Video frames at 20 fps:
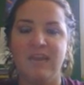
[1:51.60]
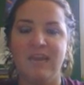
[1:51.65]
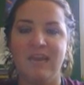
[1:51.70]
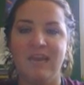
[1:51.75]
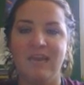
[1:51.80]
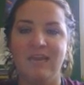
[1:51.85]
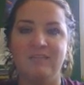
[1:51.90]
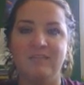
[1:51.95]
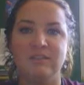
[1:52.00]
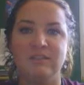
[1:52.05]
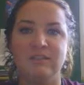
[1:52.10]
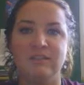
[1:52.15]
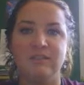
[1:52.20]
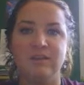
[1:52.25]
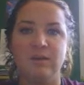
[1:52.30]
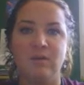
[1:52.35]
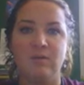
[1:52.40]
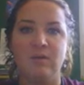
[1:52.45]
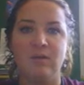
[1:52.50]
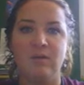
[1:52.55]
And
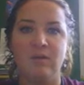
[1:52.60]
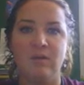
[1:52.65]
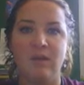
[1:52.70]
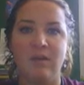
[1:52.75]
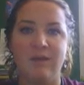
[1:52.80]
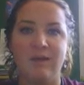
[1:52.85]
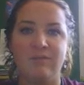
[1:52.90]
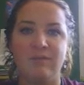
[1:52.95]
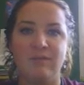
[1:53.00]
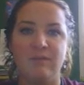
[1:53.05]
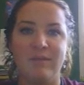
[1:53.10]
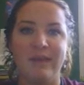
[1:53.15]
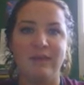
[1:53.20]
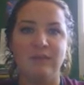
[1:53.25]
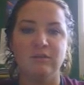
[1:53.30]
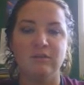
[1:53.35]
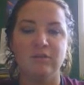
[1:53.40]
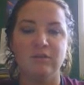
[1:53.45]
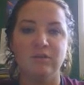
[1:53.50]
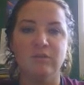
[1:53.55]
so you'll have to make
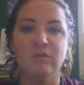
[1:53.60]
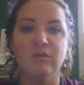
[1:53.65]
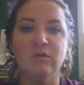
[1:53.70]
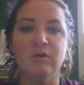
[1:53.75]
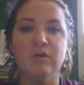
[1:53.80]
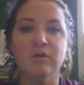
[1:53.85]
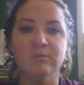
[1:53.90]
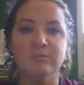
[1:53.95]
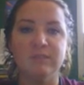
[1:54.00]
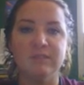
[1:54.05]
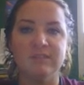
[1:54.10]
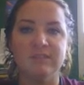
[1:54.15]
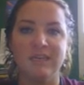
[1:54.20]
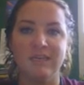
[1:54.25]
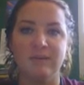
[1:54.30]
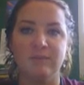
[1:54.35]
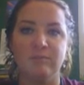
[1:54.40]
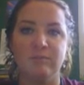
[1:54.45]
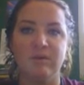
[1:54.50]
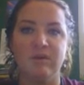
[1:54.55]
2 groups
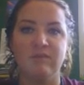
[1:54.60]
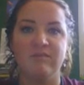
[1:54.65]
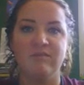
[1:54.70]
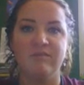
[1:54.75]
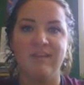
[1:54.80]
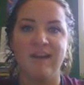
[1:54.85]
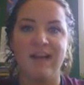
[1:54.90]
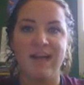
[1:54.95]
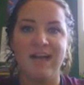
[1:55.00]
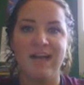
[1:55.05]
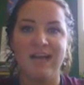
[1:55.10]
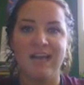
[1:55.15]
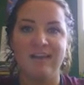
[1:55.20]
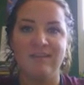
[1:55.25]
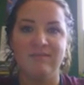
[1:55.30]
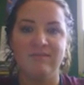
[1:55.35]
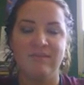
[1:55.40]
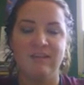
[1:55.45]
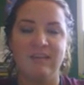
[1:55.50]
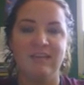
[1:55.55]
and put
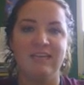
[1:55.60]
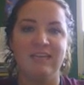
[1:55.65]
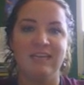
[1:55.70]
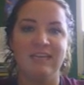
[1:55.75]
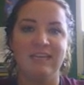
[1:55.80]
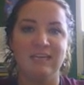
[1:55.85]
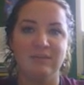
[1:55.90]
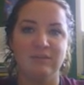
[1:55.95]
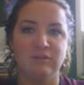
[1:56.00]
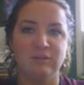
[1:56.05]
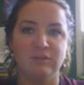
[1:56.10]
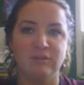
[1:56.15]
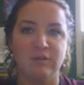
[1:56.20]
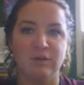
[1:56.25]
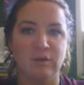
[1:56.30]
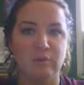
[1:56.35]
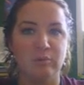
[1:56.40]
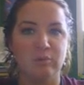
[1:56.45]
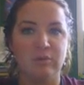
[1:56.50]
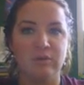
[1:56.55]
5 in each
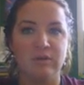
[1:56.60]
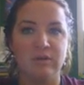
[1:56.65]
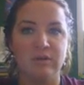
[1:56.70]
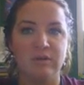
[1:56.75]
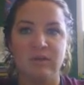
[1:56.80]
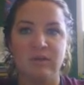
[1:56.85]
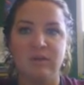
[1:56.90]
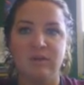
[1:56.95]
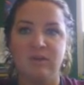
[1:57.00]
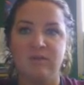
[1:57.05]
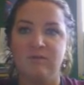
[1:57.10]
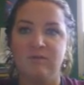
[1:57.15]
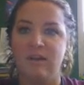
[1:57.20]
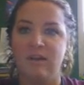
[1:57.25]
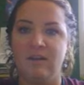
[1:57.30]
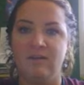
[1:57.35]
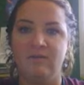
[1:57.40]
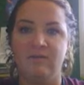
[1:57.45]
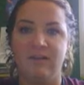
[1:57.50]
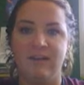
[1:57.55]
group
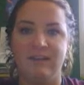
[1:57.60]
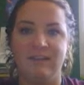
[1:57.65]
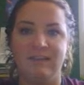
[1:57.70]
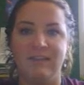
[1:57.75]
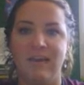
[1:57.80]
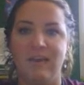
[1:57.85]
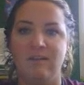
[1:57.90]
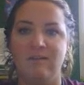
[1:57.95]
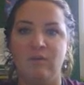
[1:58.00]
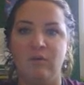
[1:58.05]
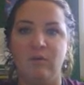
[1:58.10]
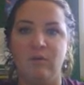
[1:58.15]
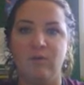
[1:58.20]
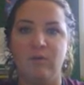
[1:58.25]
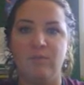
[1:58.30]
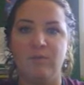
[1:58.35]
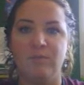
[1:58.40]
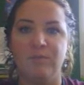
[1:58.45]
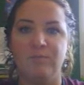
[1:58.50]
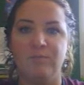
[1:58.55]
and find that
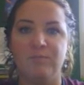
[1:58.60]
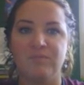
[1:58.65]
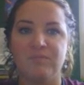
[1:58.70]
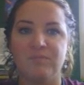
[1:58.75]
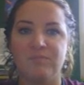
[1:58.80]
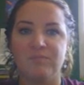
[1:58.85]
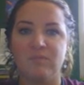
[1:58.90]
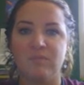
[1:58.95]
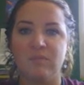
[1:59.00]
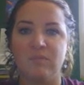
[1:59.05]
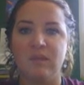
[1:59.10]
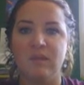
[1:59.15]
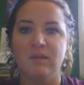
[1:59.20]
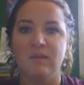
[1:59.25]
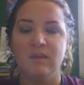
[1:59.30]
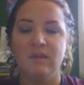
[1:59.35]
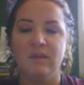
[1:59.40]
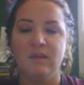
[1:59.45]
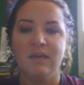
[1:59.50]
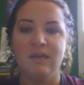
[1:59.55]
total.
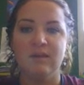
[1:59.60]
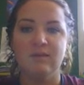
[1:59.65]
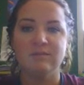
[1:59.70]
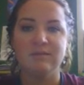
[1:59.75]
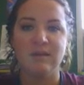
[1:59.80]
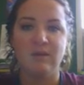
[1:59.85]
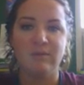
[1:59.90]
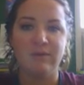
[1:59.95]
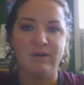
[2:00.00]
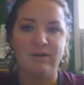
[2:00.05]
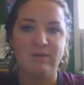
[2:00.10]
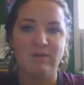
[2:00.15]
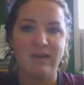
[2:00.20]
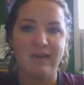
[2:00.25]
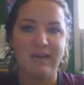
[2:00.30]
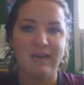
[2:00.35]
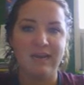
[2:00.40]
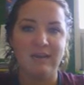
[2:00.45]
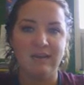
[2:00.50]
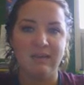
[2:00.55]
Here's how we
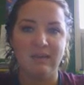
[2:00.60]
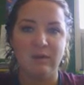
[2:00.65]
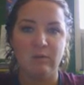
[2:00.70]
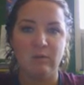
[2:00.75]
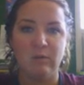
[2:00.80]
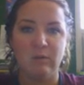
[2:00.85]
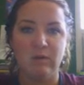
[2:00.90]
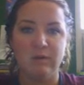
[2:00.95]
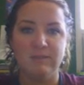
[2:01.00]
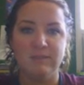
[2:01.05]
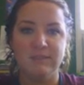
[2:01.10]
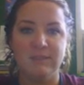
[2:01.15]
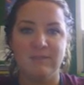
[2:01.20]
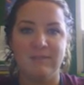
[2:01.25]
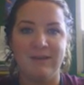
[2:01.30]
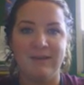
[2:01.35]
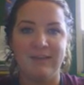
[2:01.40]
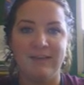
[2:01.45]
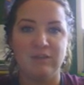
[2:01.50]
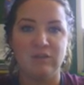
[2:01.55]
create equal groups to
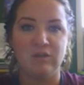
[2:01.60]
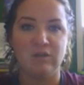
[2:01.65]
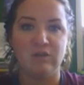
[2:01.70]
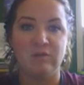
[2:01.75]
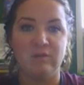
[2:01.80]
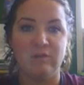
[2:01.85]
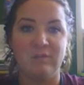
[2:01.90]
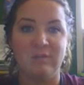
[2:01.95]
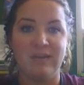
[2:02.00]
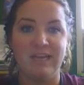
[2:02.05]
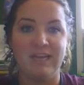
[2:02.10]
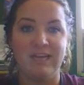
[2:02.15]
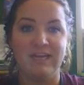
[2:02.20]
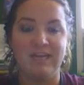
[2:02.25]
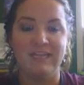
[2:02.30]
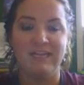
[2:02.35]
match the repeated